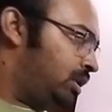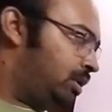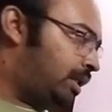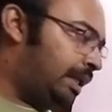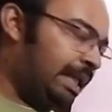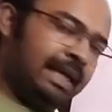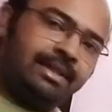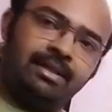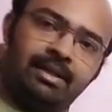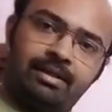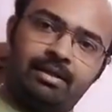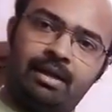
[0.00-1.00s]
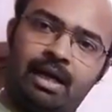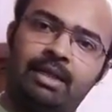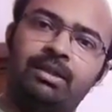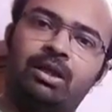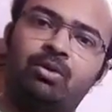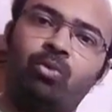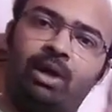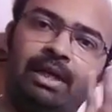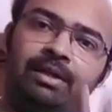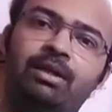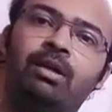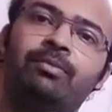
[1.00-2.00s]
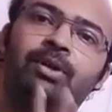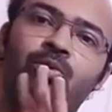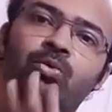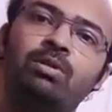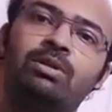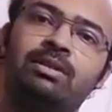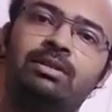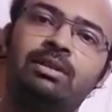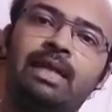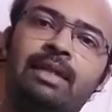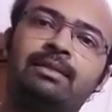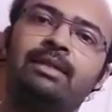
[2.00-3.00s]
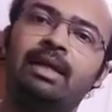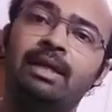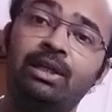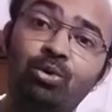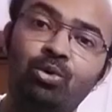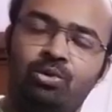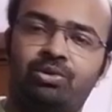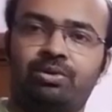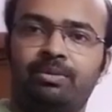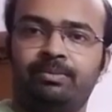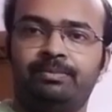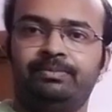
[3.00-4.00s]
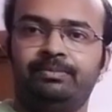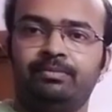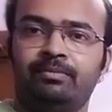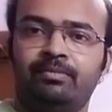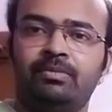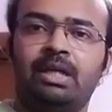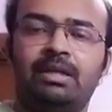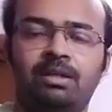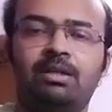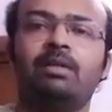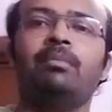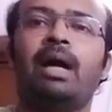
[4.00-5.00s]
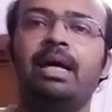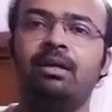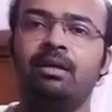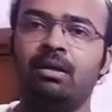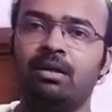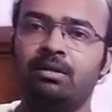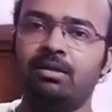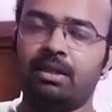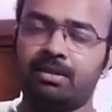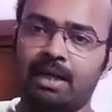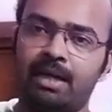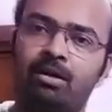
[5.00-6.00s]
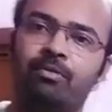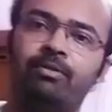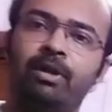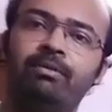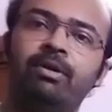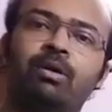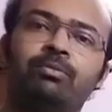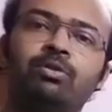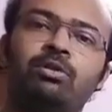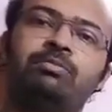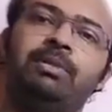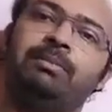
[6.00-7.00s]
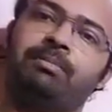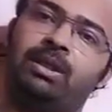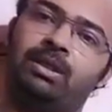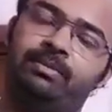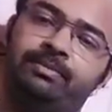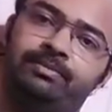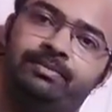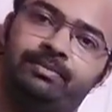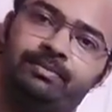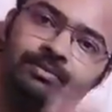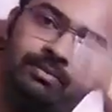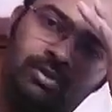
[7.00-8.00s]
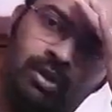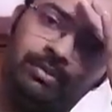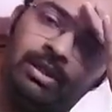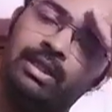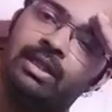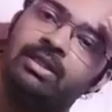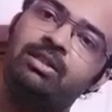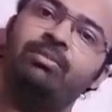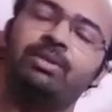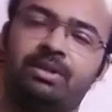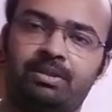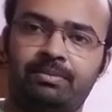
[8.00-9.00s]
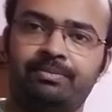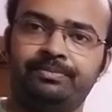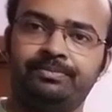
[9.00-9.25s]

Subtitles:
the nature and the quality of the goods that they use, that determine the standard of living of those people, of the consumers.